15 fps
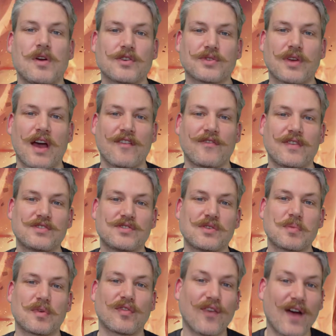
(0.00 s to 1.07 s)
we also have issue
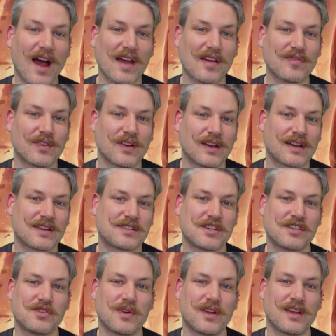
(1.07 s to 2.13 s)
number 5,
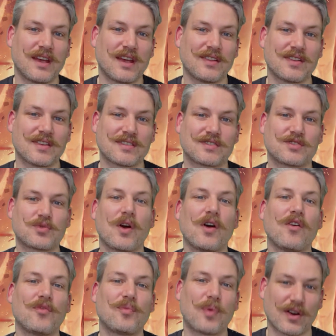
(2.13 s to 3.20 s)
continuing in this
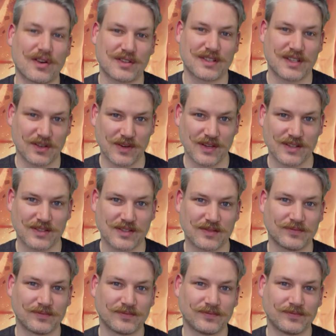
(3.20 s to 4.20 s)
12-part series.